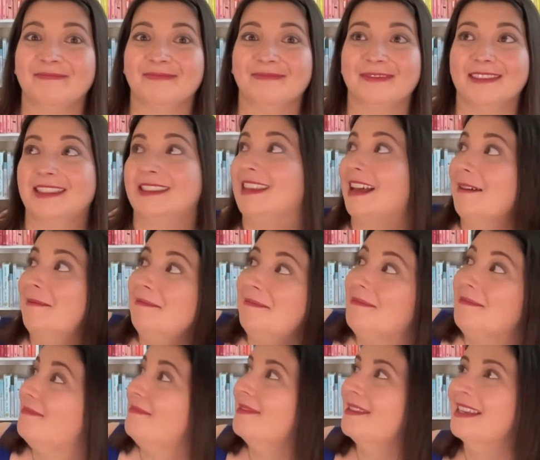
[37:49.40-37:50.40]

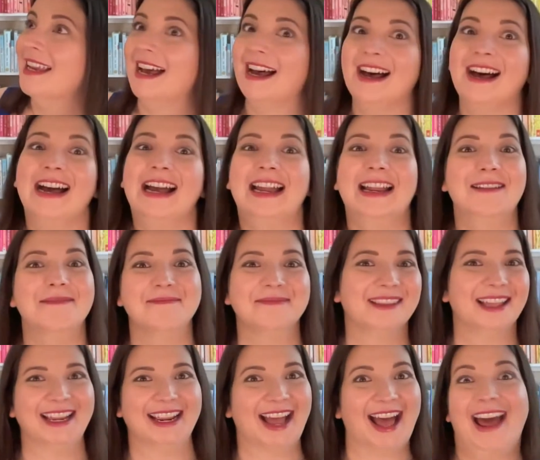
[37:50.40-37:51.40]
sometime.
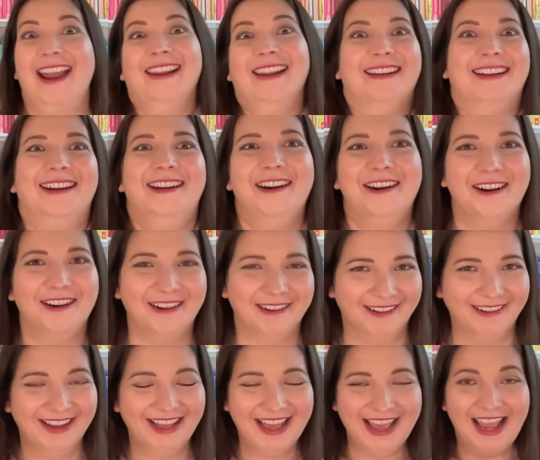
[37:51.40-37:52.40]
Like, I don't know.
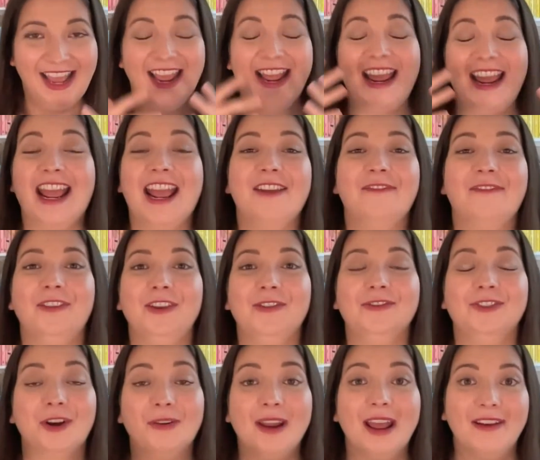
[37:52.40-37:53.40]
If you
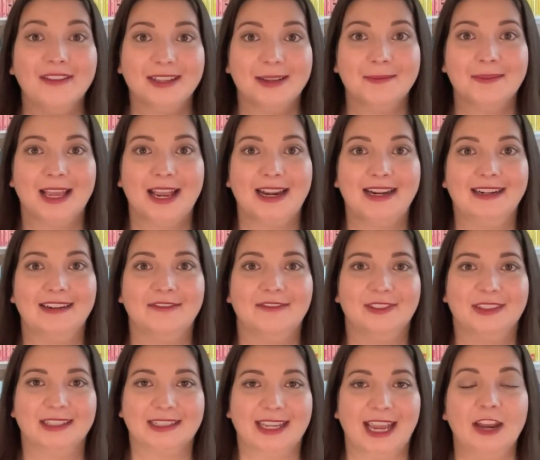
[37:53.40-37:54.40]
don't have some kind of
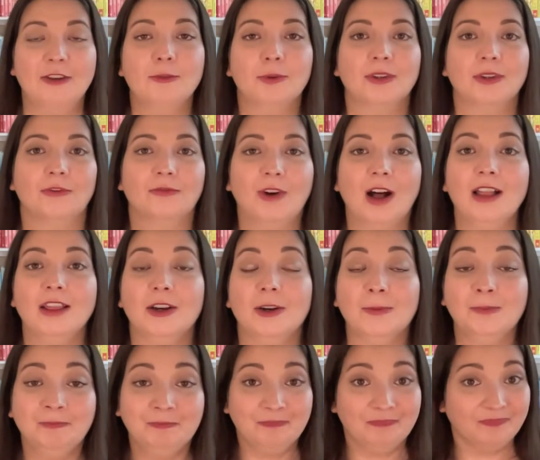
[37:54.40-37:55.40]
schedule to
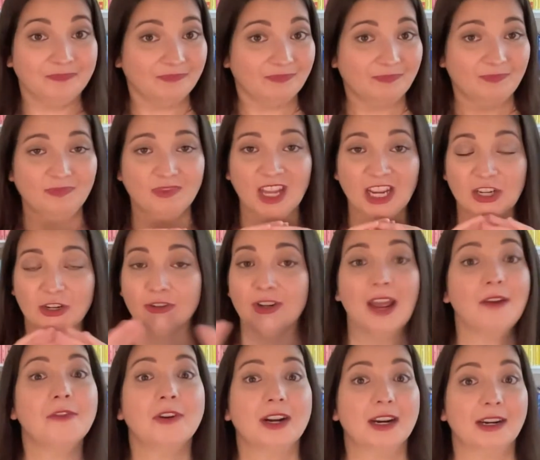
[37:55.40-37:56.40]
follow, you're
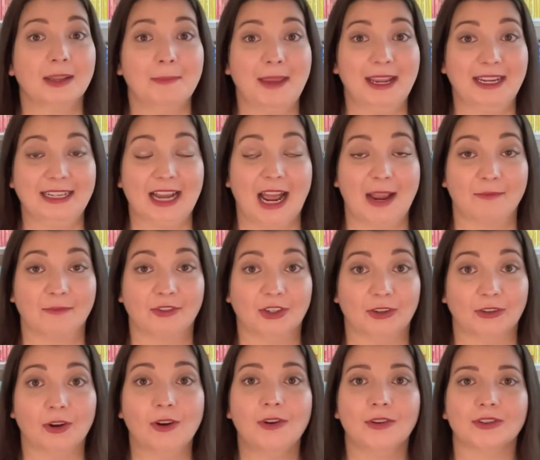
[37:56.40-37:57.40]
never going to make time for your
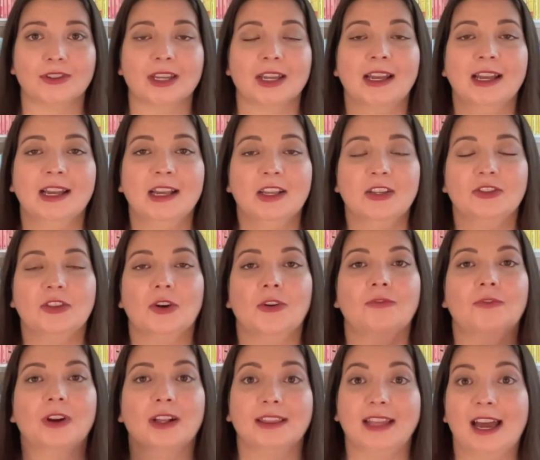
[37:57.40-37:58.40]
goals. So, for
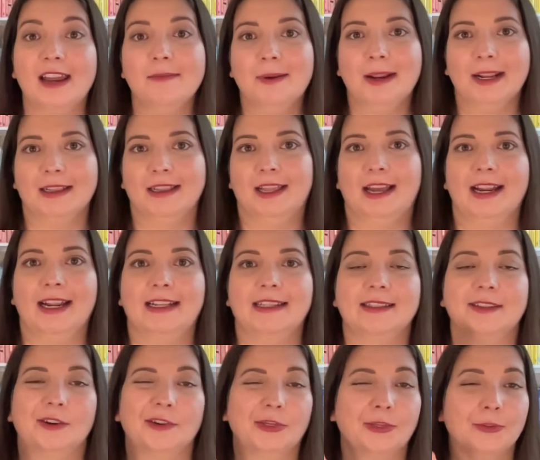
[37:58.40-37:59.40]
a lot of my clients, there
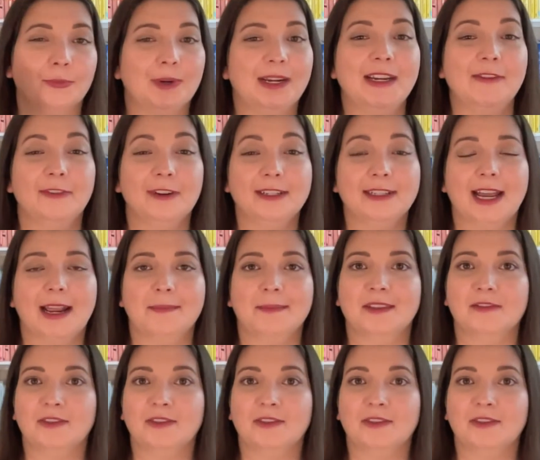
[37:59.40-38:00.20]
are three different types of